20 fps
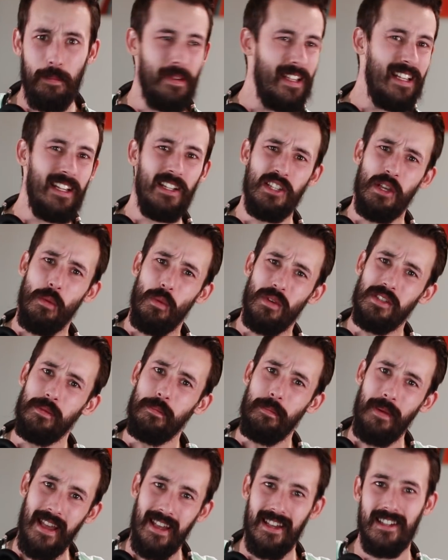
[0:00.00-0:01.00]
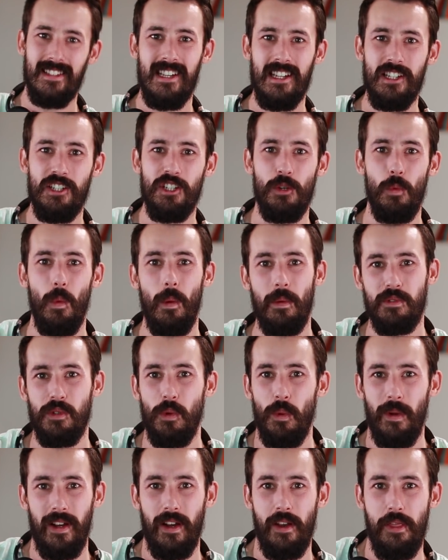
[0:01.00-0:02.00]
because he wasn't paying attention to what was
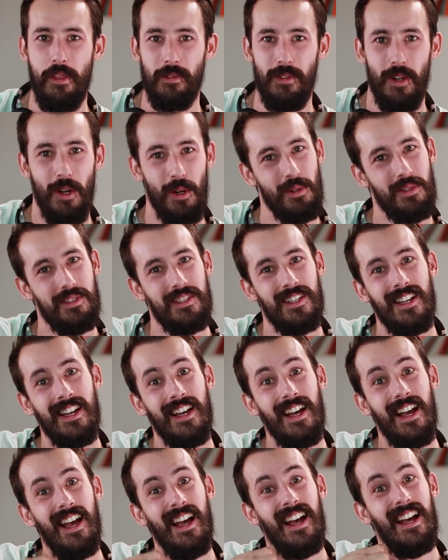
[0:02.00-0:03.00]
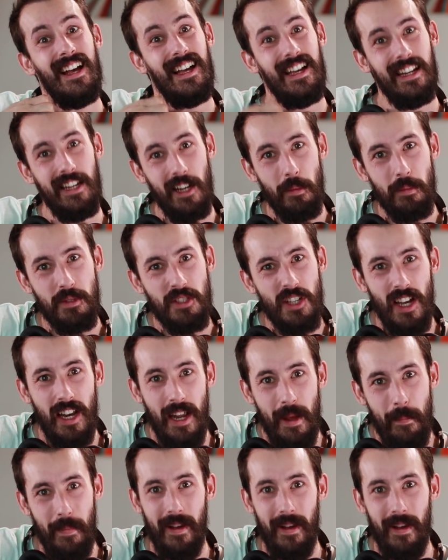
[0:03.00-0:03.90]
going on the road, and he almost got hit